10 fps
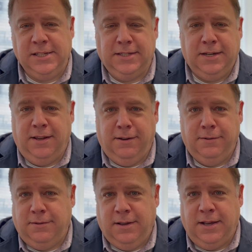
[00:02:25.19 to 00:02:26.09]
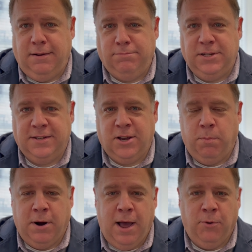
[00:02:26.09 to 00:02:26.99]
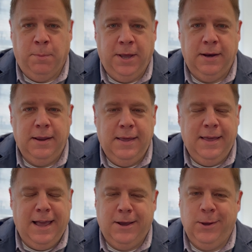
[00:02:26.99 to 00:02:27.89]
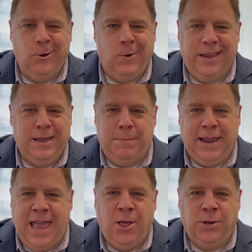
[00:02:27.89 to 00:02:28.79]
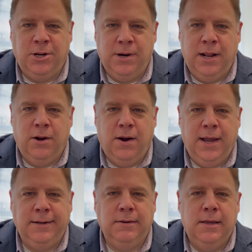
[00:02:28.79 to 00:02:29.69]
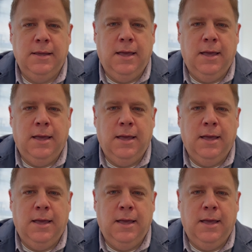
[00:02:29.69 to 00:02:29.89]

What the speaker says: This isn't a Cisco problem, but I couldn't quite get my calendar to integrate.